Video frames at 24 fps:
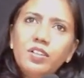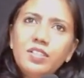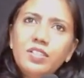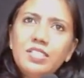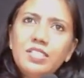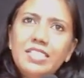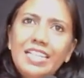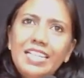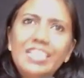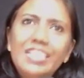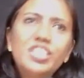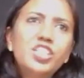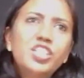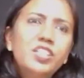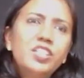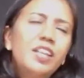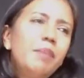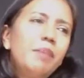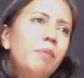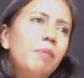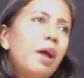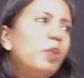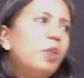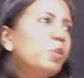teach
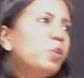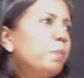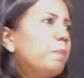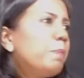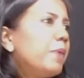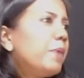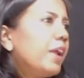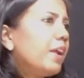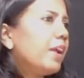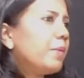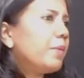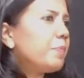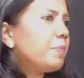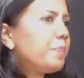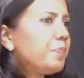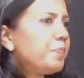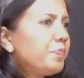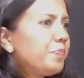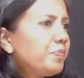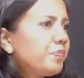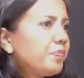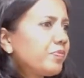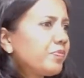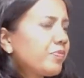them how to pray?
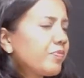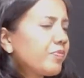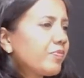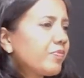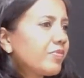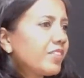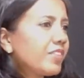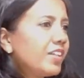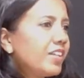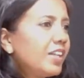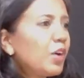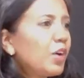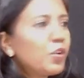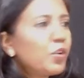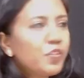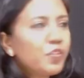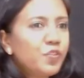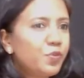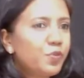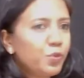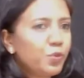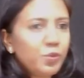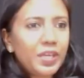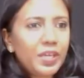Now, if
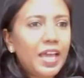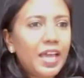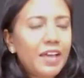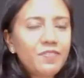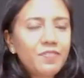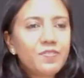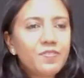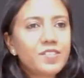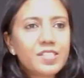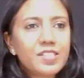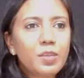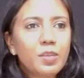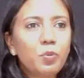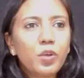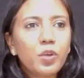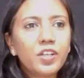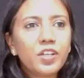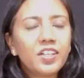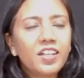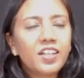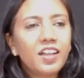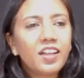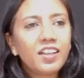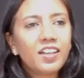we have someone
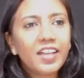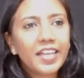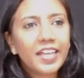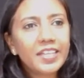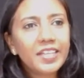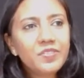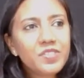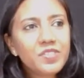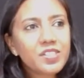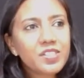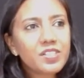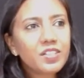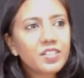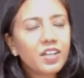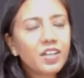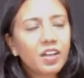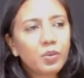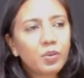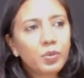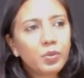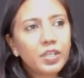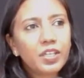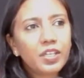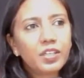in our lives, uh,
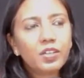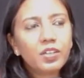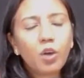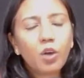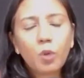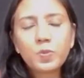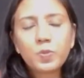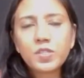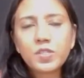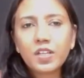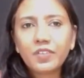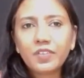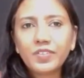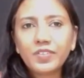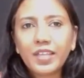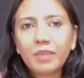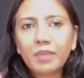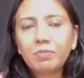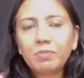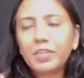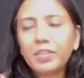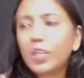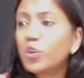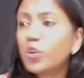we observe
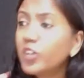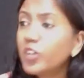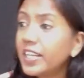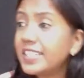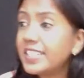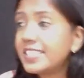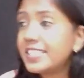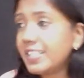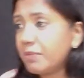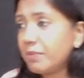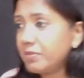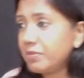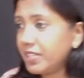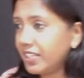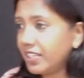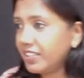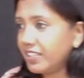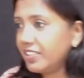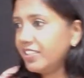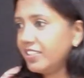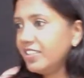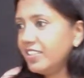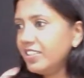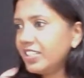them, they're good at something
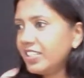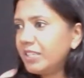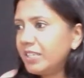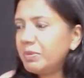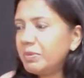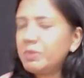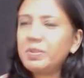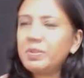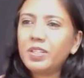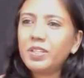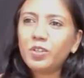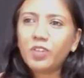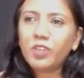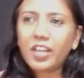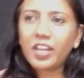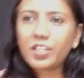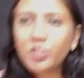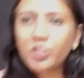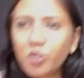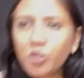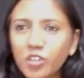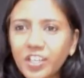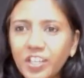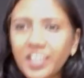maybe they're good at
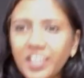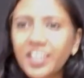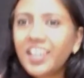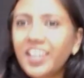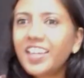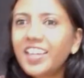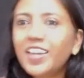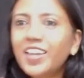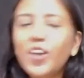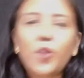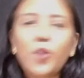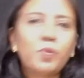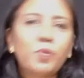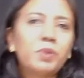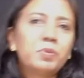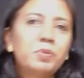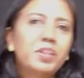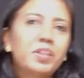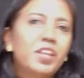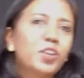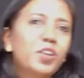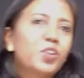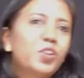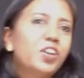cooking or maybe
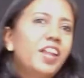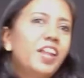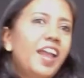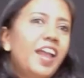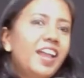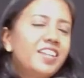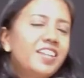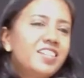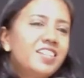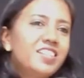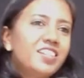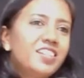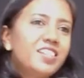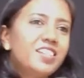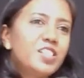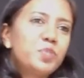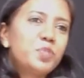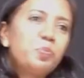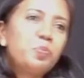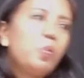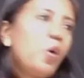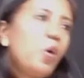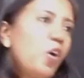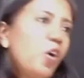they're good at uh,
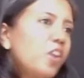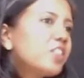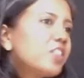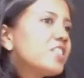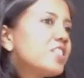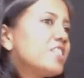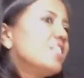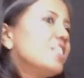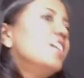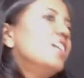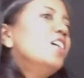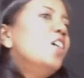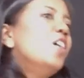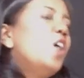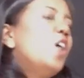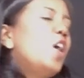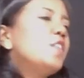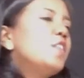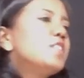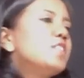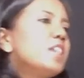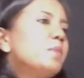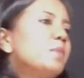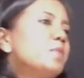sports of
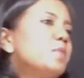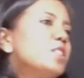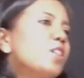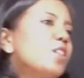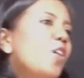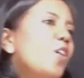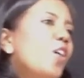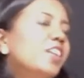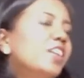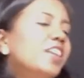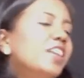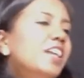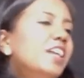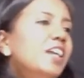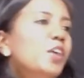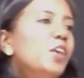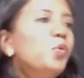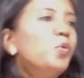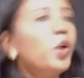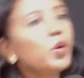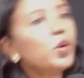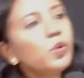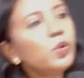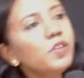some sort
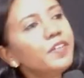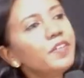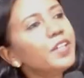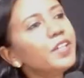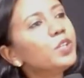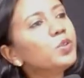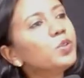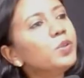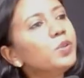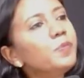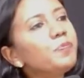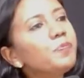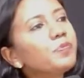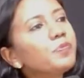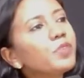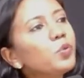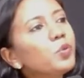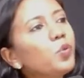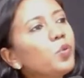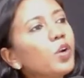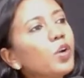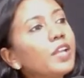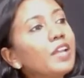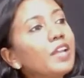what will we do
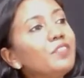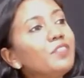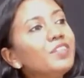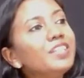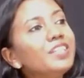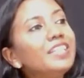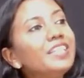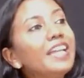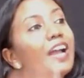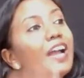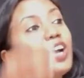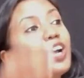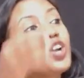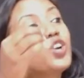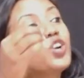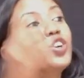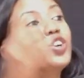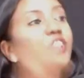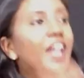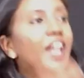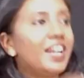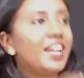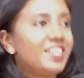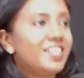whatever they are
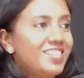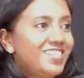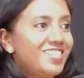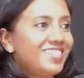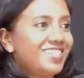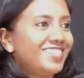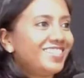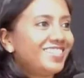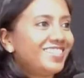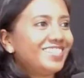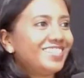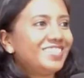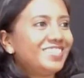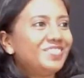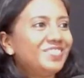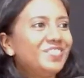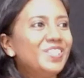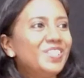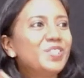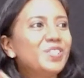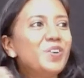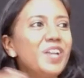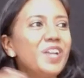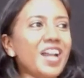good at
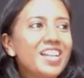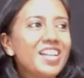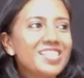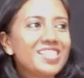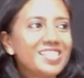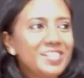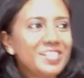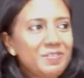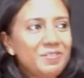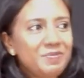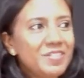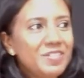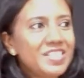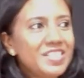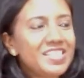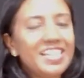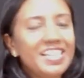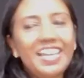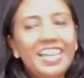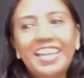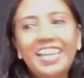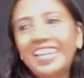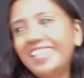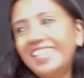we'll go and ask them we'll
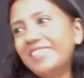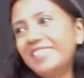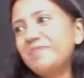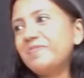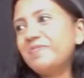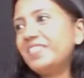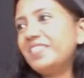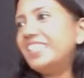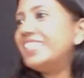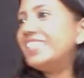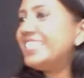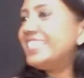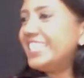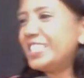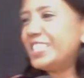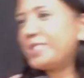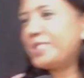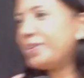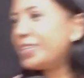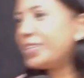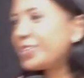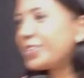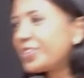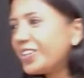say hey teach
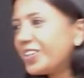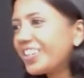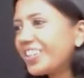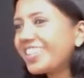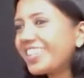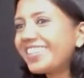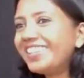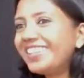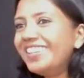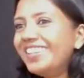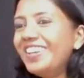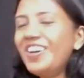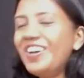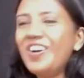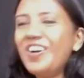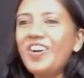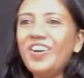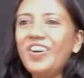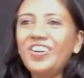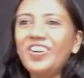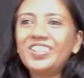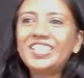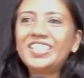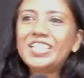me to cook
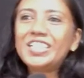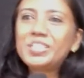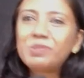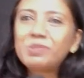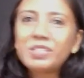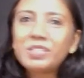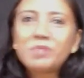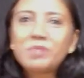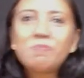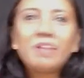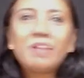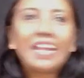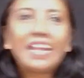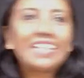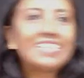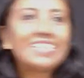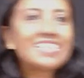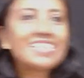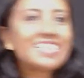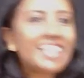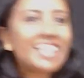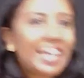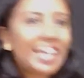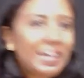or teach me to play
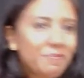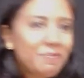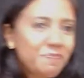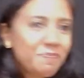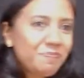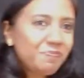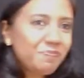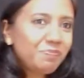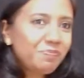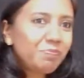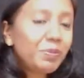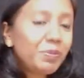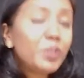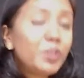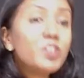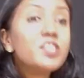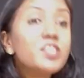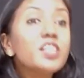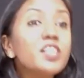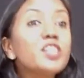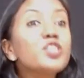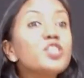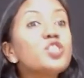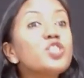this game because
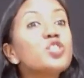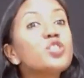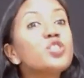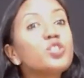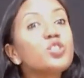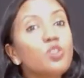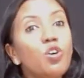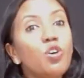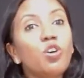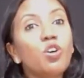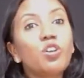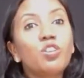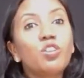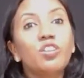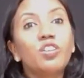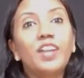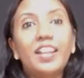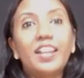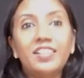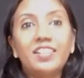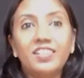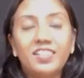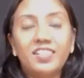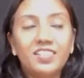they are so good
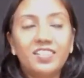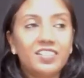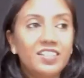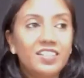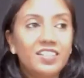at it